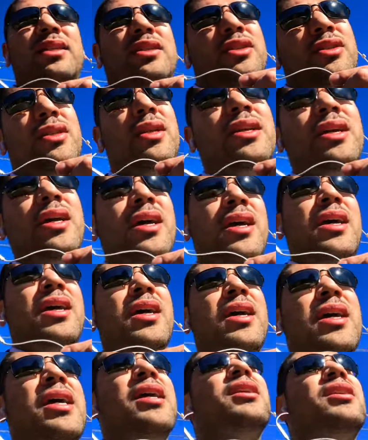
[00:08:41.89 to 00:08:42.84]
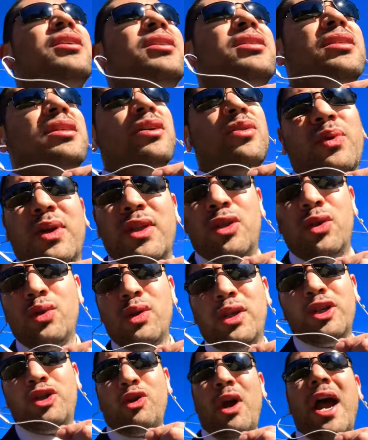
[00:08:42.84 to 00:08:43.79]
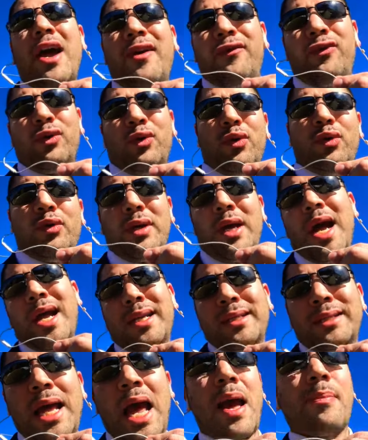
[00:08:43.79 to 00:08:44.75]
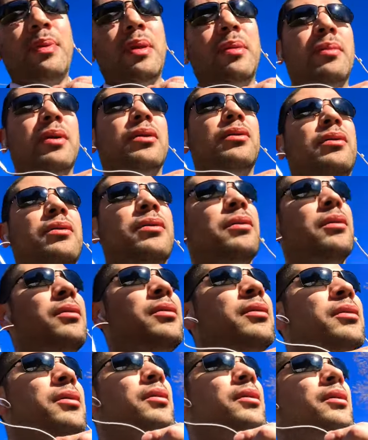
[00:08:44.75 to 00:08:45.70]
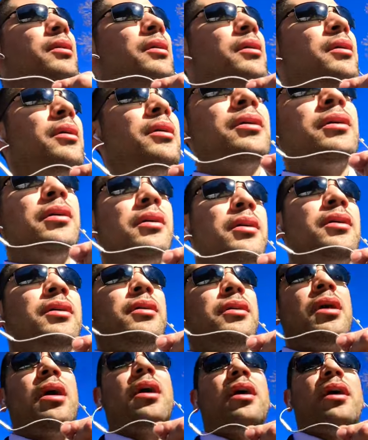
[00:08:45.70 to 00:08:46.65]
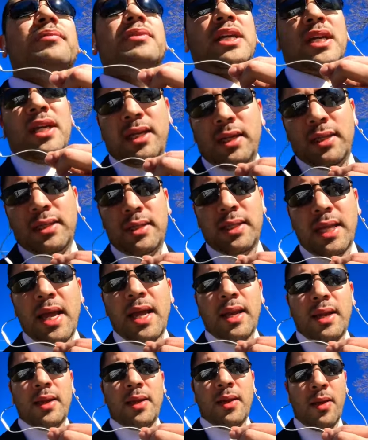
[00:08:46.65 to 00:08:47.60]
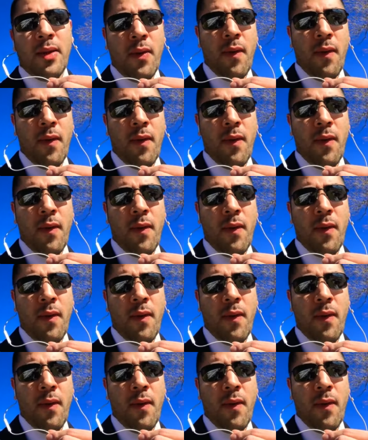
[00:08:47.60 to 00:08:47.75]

He just went through the drive-thru and got his Happy Meal. No, I'm taking a stand.